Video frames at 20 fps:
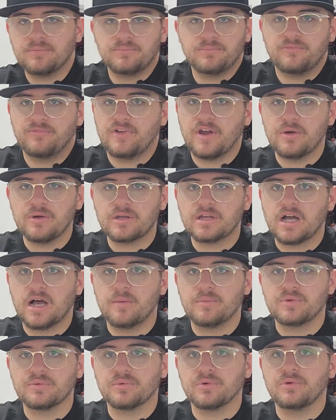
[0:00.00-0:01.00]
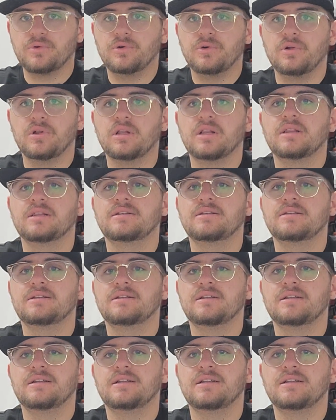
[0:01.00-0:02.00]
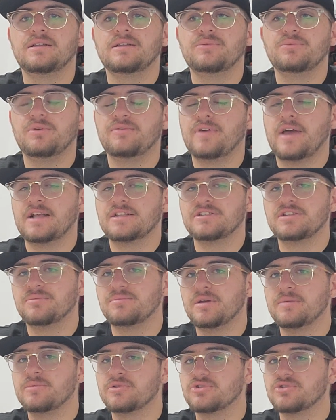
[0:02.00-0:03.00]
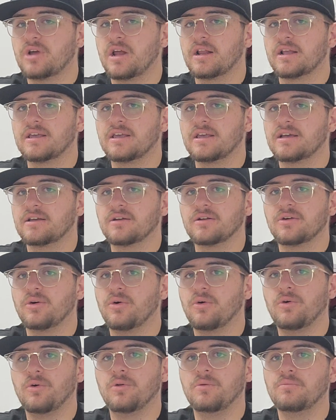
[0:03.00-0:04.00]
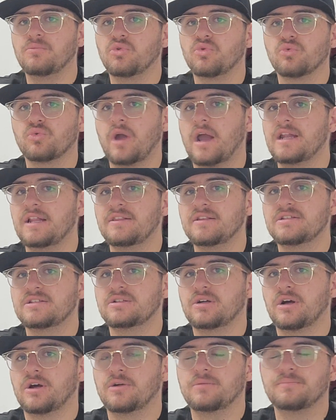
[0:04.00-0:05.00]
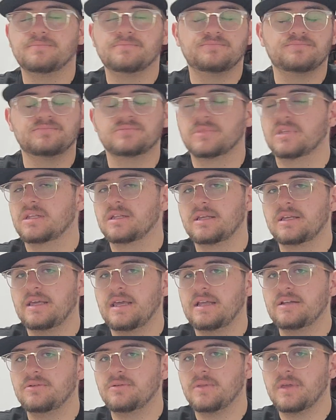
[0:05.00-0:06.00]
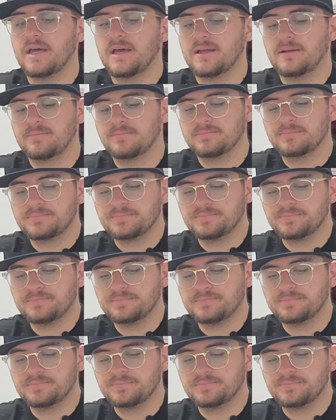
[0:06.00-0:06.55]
Very common rule. We've had some people try to kick a goal right at the start. Can't do that.